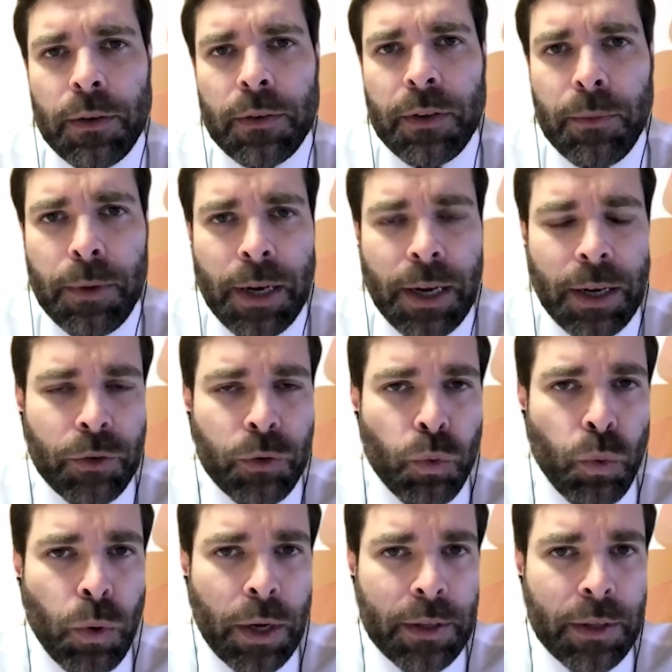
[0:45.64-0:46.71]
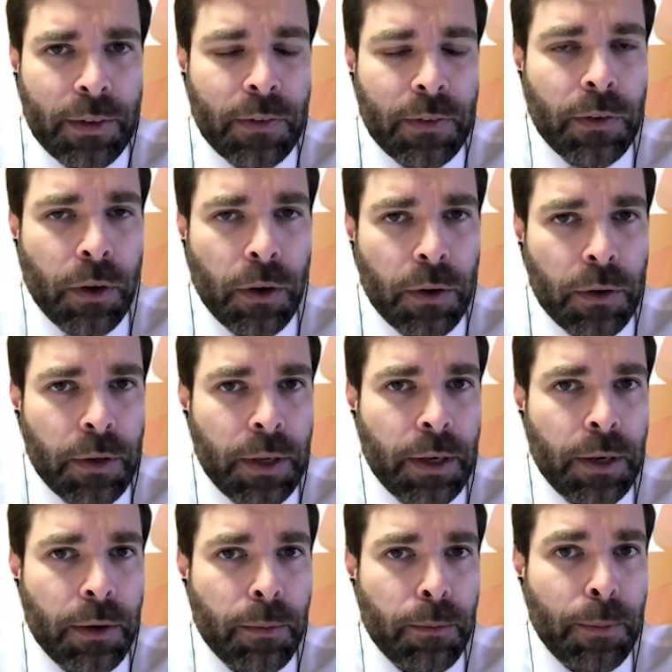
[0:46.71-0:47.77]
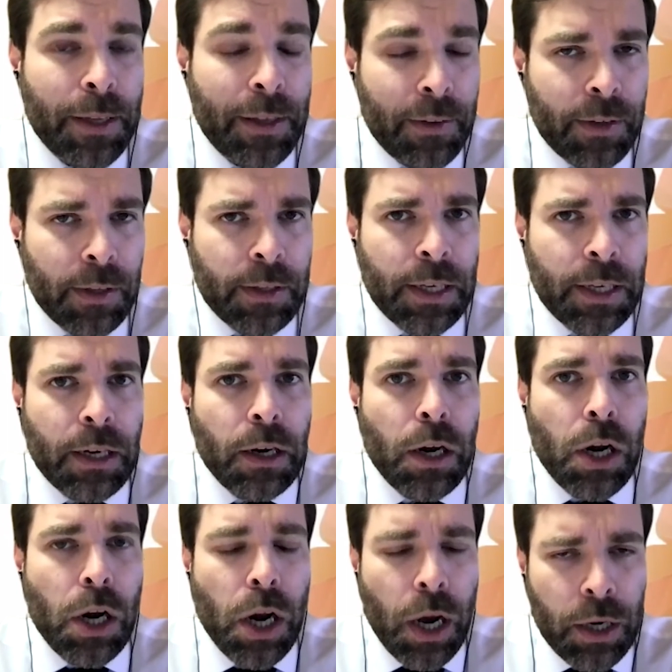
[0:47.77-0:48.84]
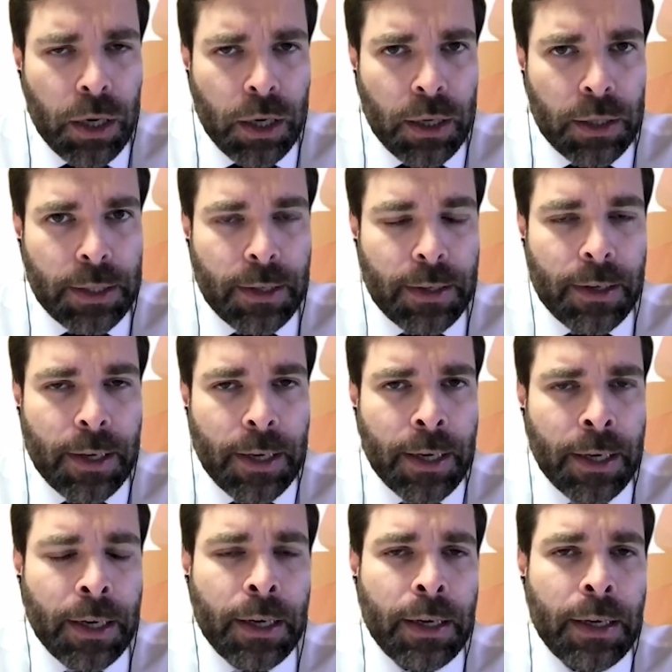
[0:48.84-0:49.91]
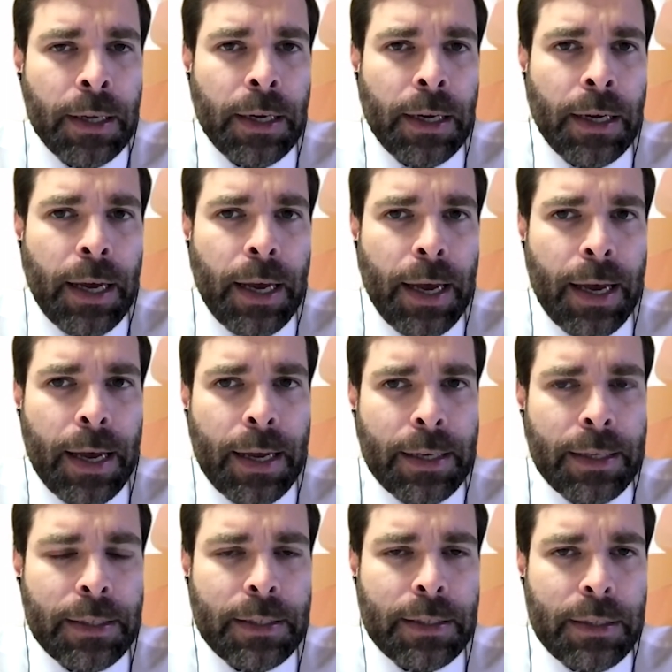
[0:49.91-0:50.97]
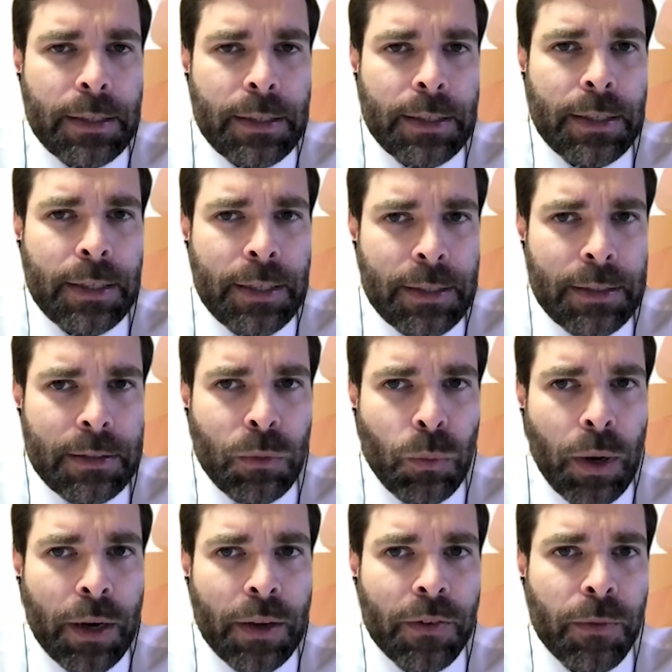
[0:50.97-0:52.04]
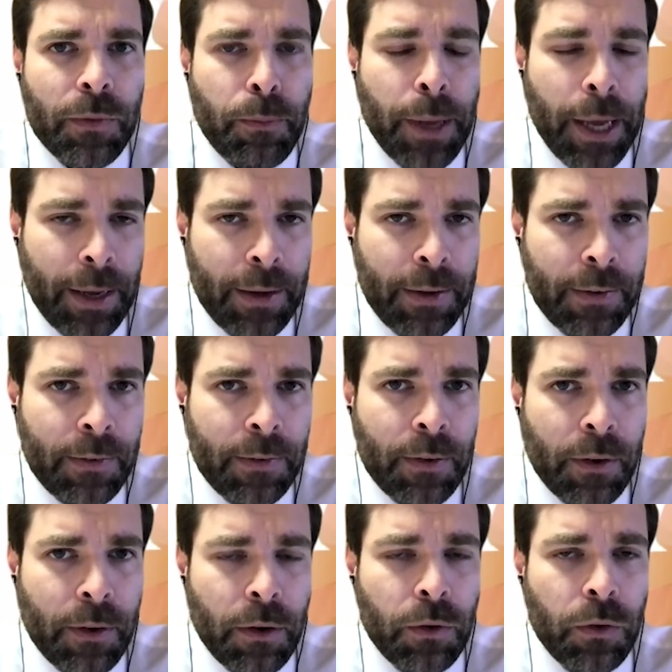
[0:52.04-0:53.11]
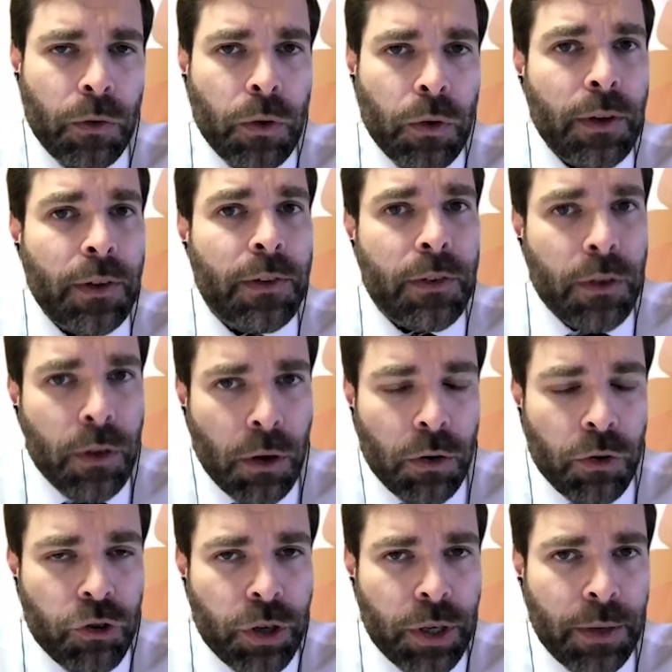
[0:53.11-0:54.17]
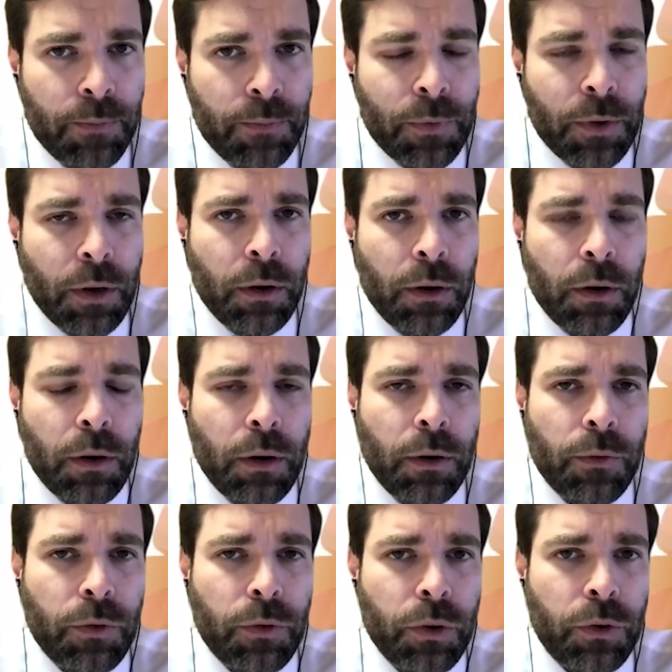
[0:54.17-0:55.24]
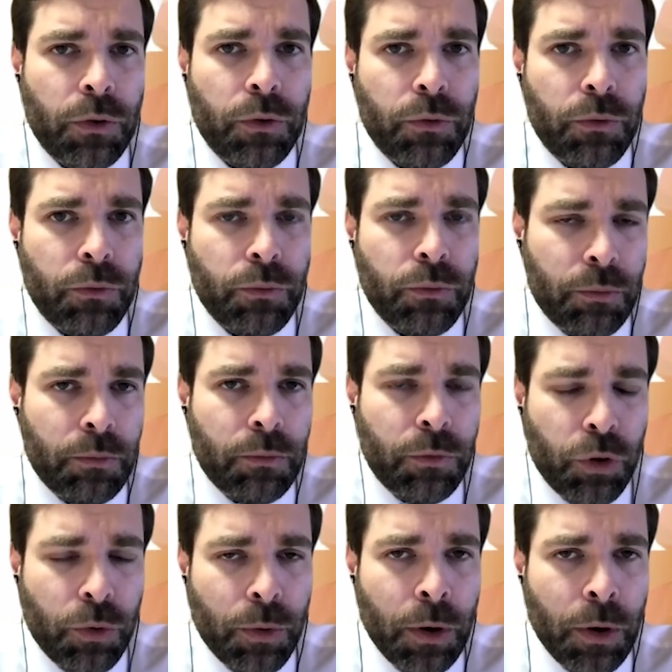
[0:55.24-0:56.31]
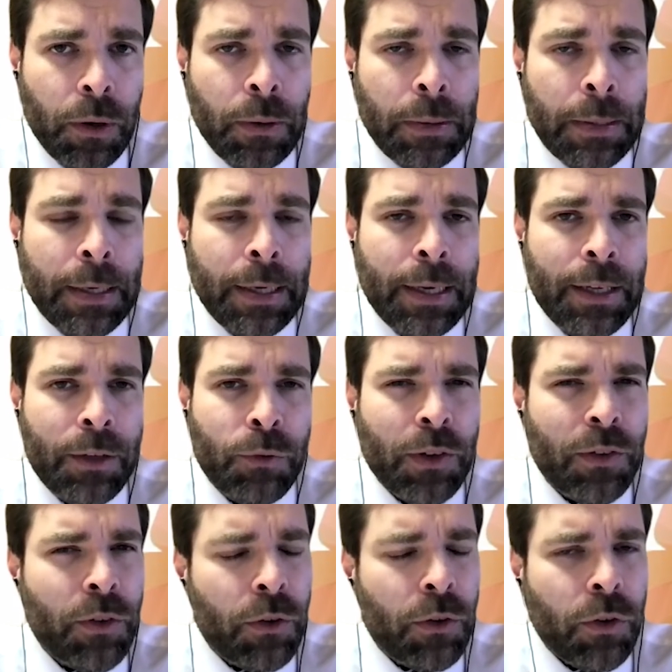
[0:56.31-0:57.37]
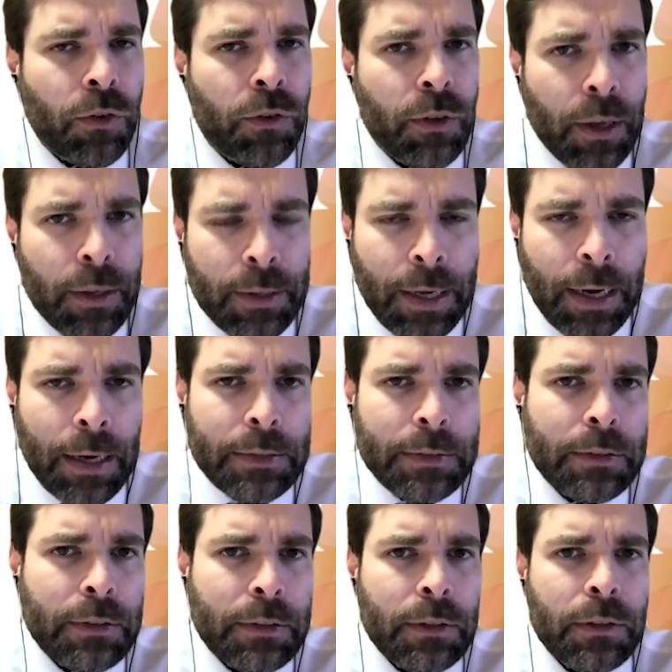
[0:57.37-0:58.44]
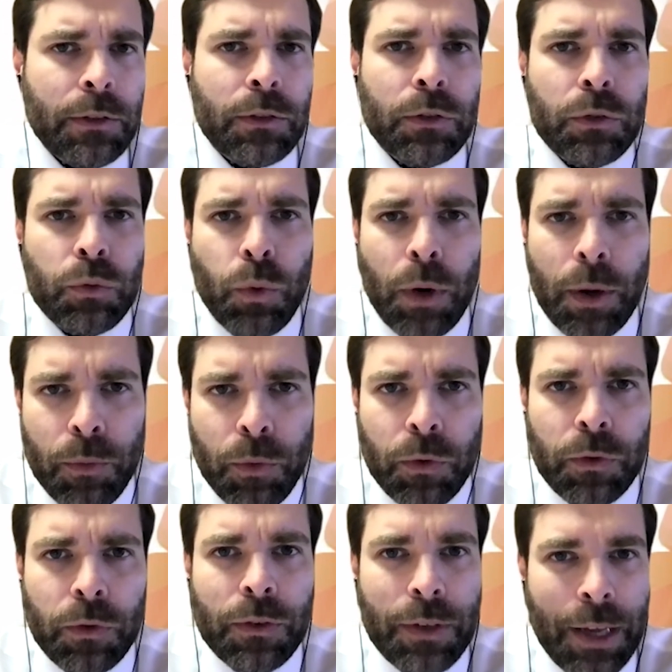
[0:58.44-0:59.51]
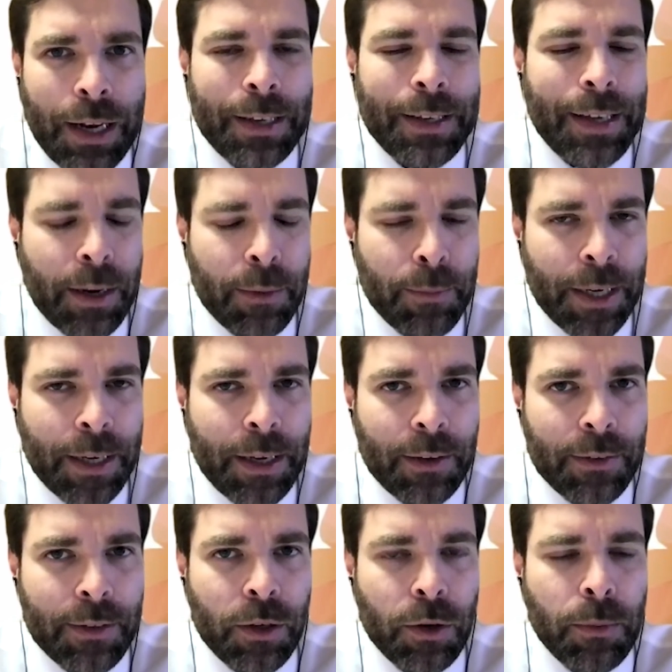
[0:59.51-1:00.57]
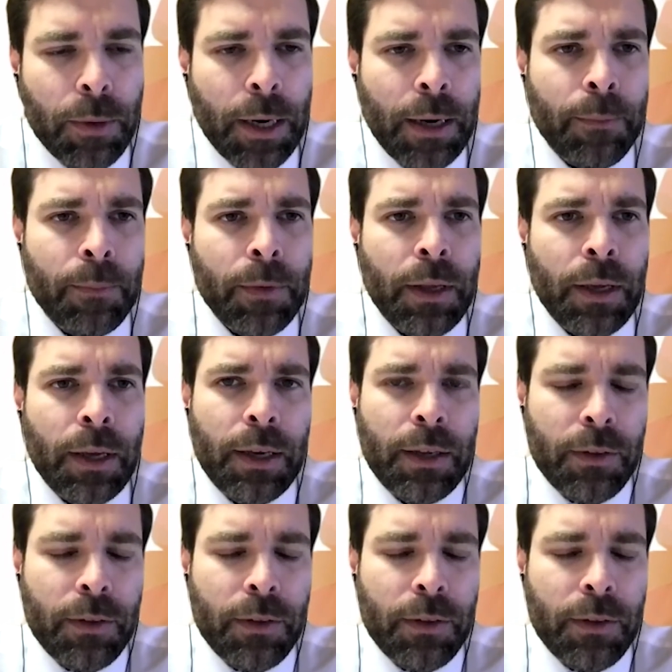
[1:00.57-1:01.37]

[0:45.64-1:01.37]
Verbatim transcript: similar to what is done in metastatic lung cancer. And this was based on the histology of the tumor. It was not a standard squamous cell thymic carcinoma. In